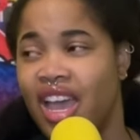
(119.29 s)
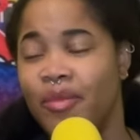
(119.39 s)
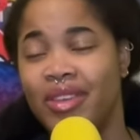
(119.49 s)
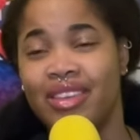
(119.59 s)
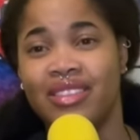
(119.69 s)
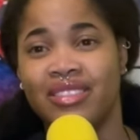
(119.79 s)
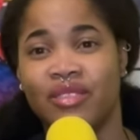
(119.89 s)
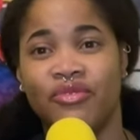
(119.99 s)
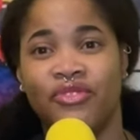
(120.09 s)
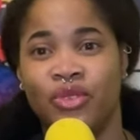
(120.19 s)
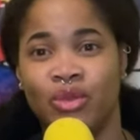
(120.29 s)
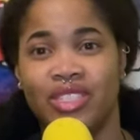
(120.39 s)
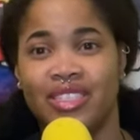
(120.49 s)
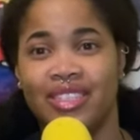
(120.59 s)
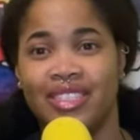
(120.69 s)
Yeah, I be eating some
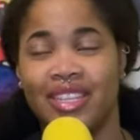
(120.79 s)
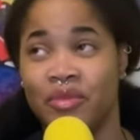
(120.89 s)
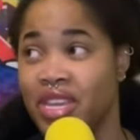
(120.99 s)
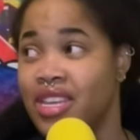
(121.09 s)
foolishness